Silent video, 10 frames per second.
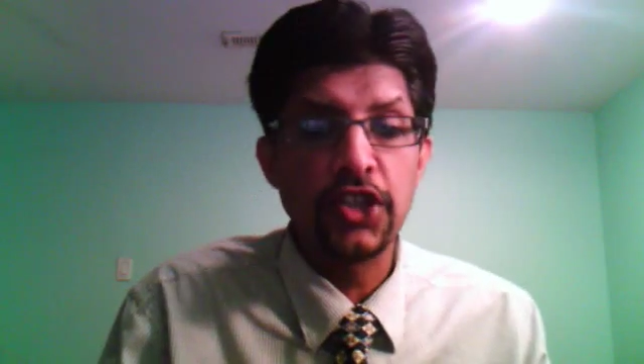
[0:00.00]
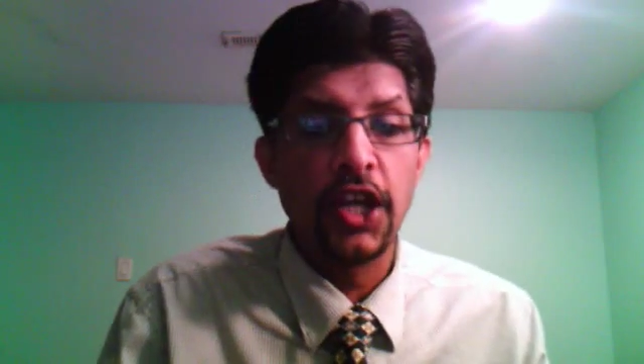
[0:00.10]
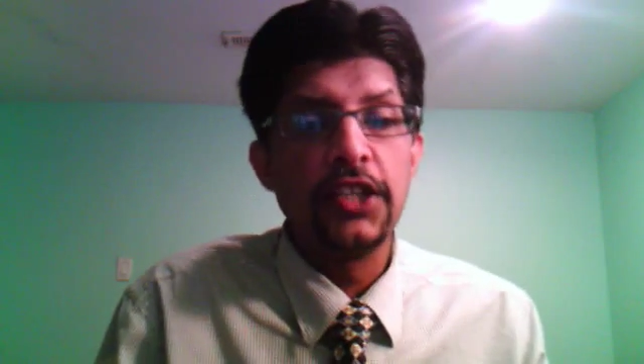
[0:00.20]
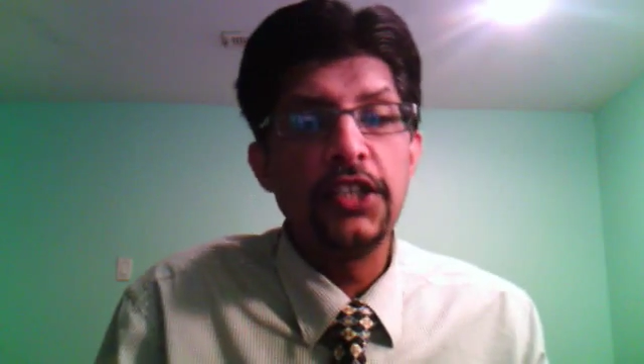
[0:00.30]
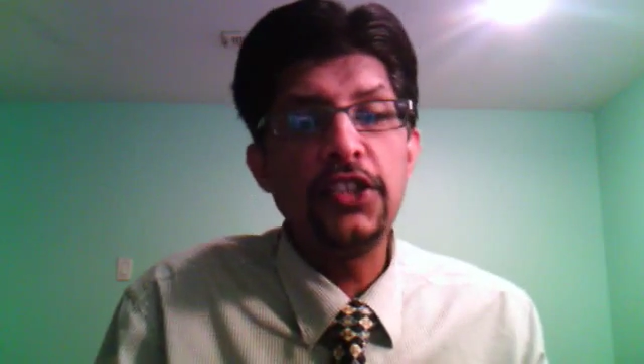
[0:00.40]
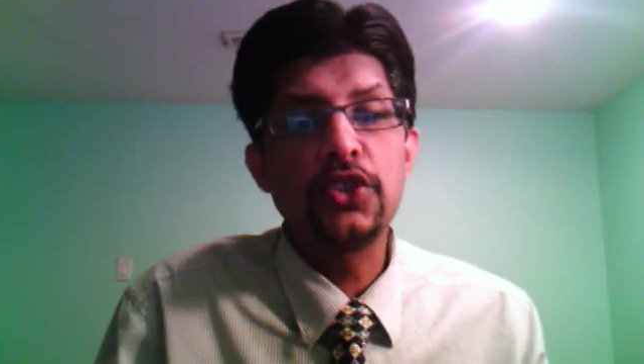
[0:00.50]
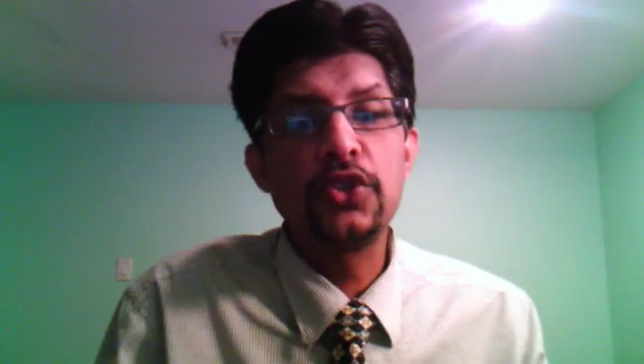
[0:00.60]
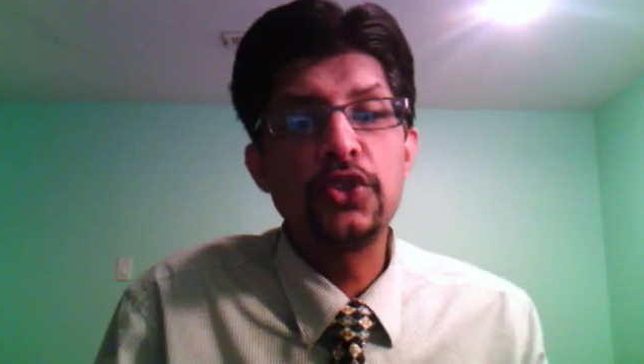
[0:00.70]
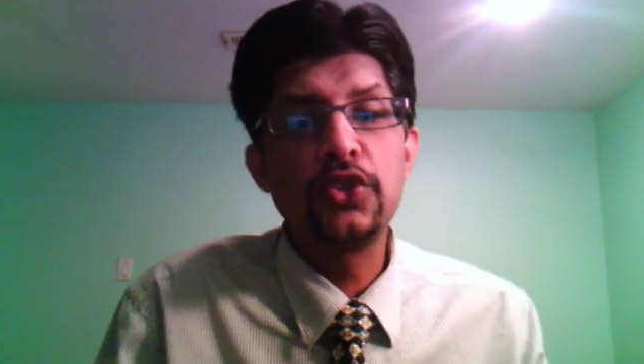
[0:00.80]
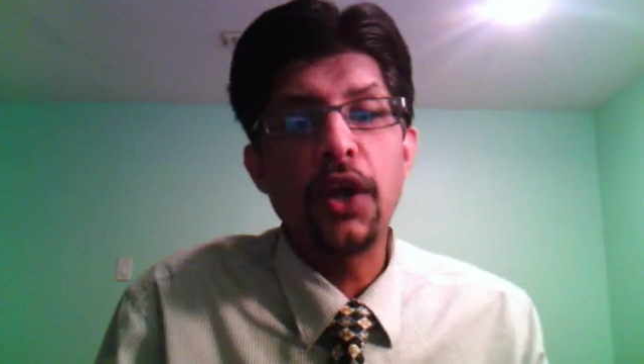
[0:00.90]
He is
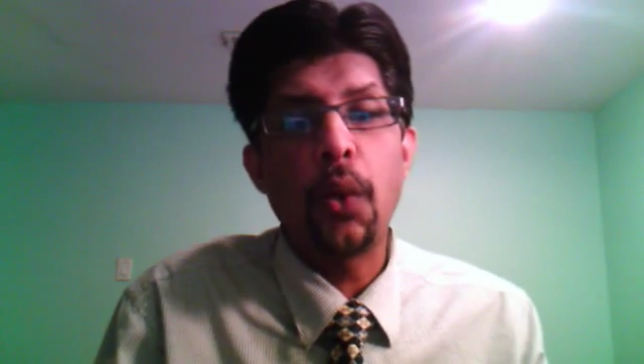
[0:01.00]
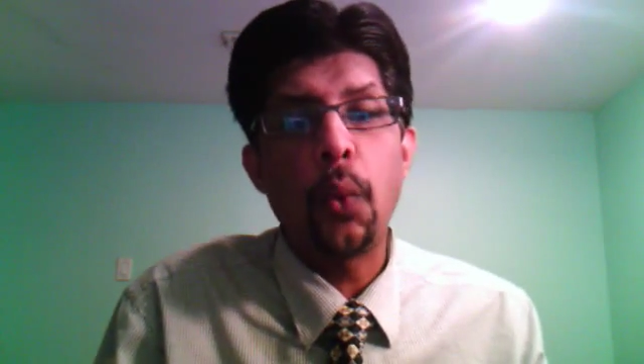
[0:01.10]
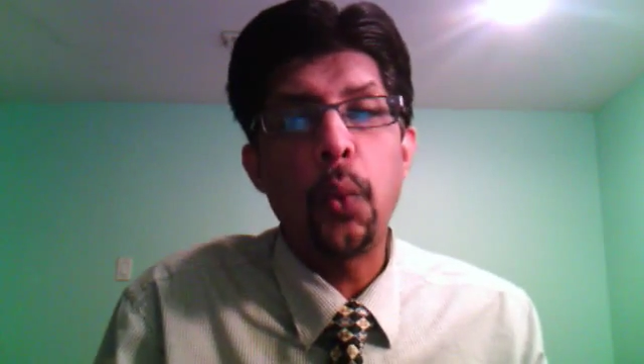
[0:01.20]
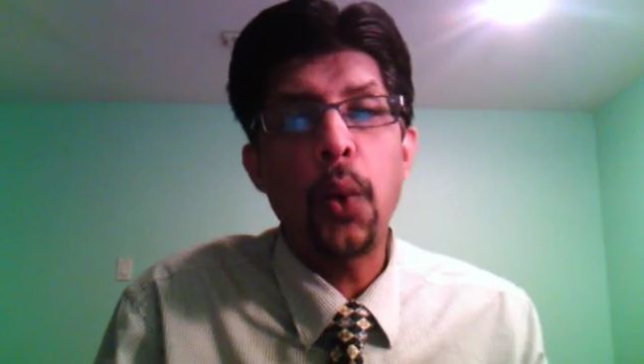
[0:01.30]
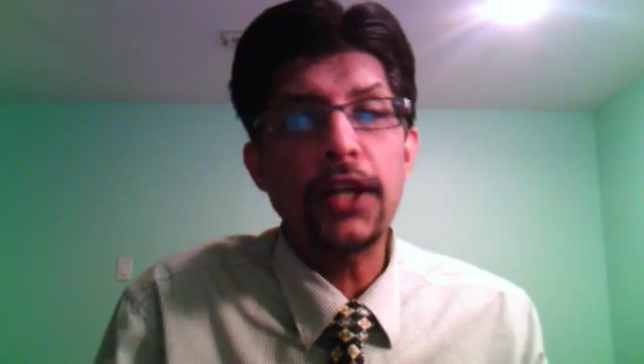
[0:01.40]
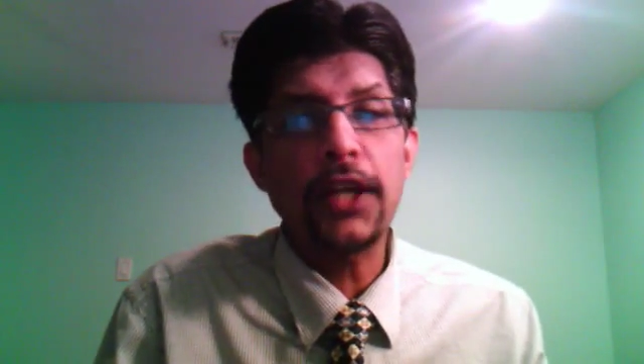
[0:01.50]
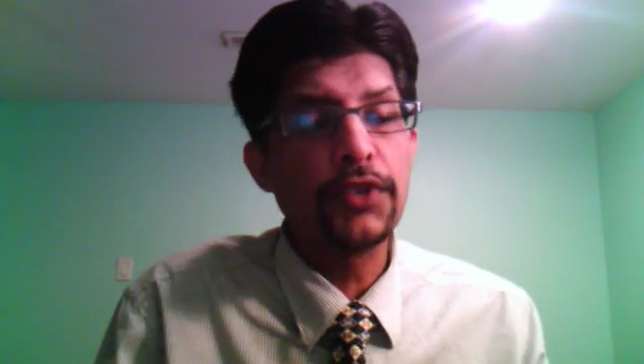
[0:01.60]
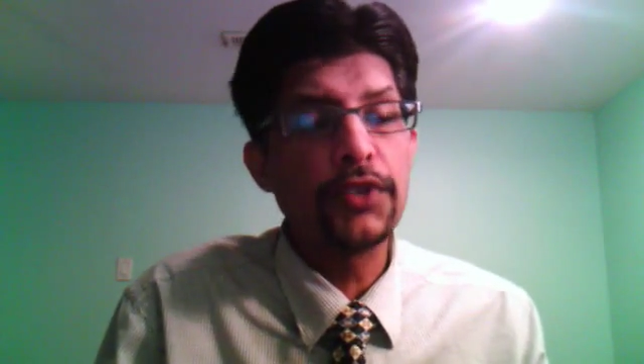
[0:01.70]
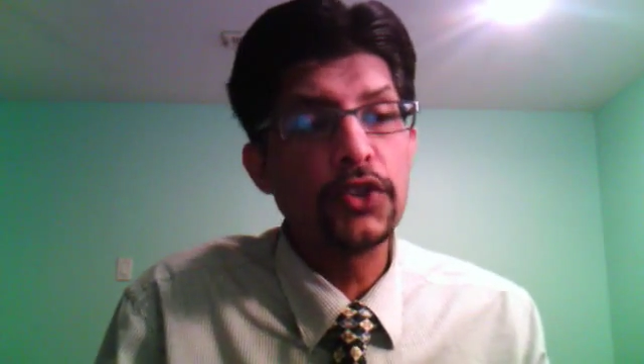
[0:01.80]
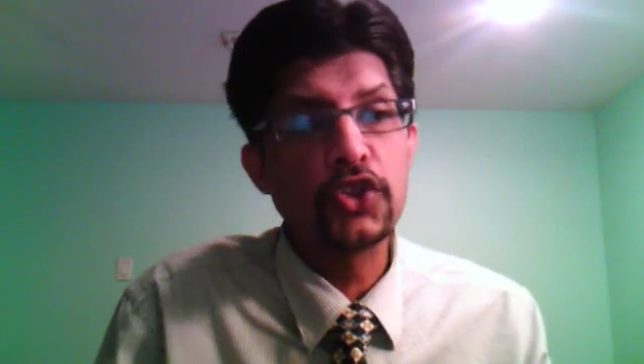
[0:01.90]
doing a
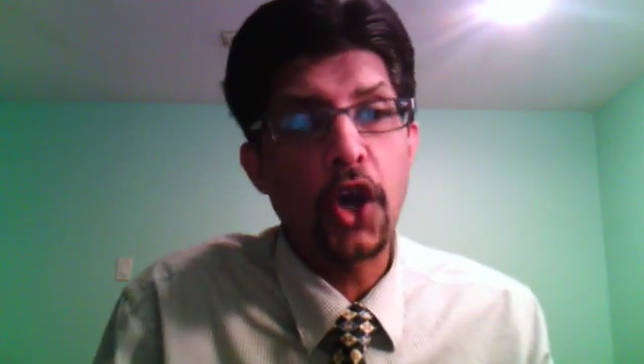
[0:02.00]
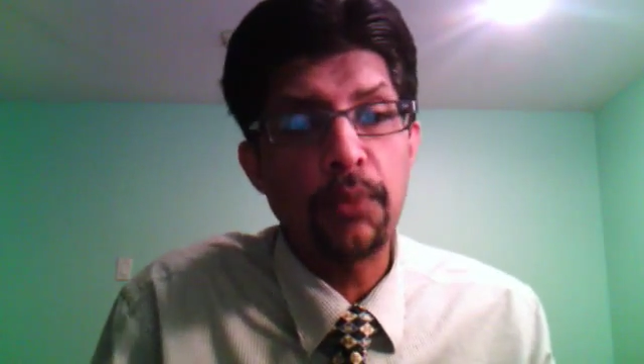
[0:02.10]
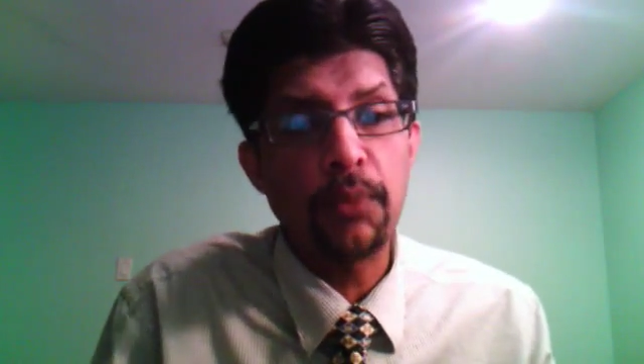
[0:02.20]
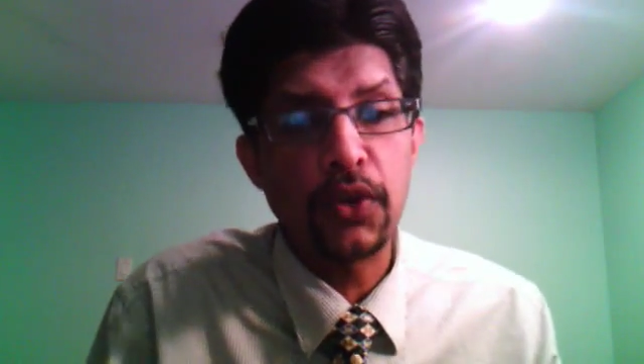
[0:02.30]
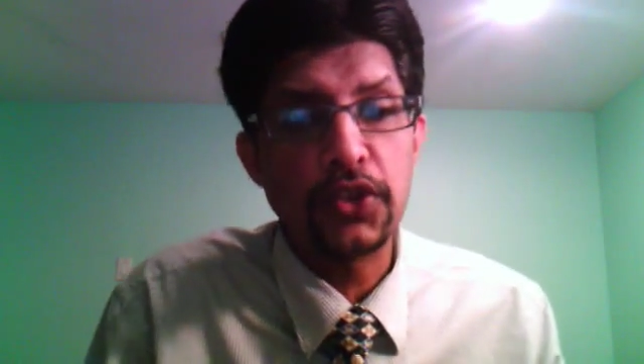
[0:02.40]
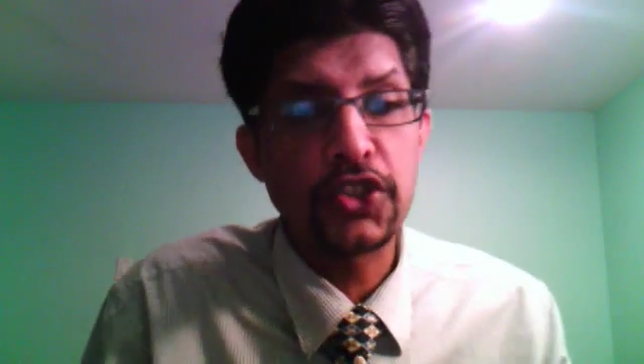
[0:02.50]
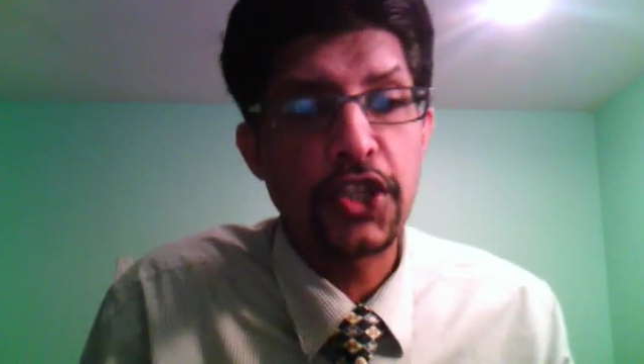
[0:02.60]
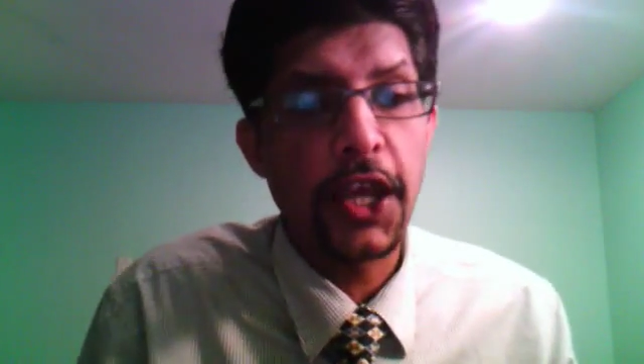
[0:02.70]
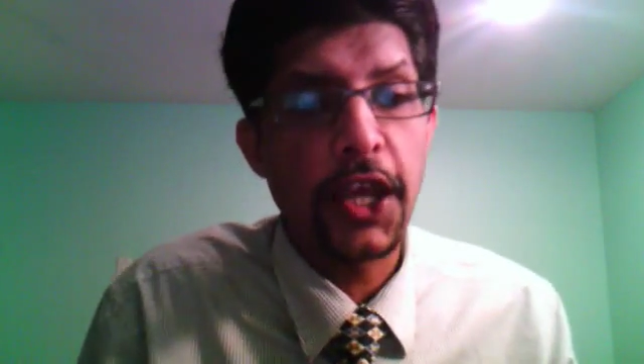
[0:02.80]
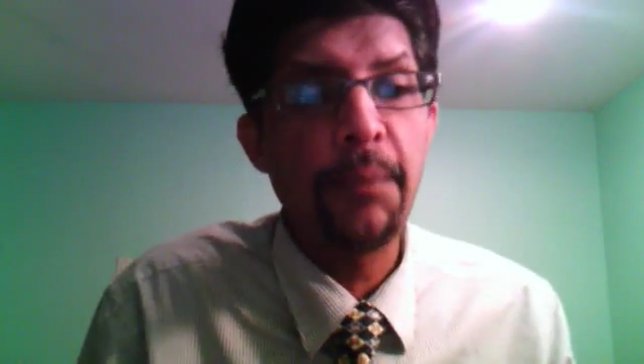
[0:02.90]
wonderful job for his
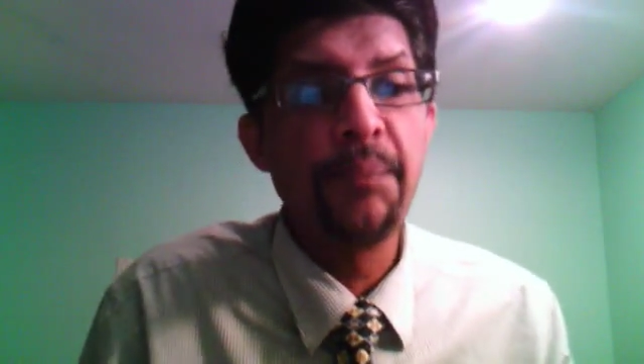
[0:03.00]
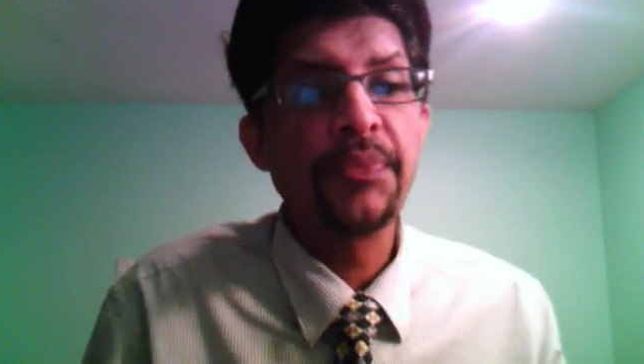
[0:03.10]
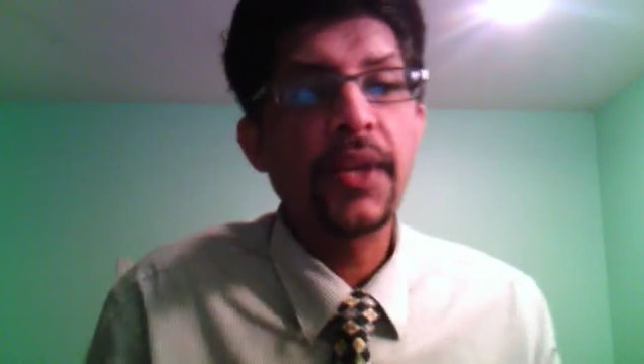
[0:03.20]
team.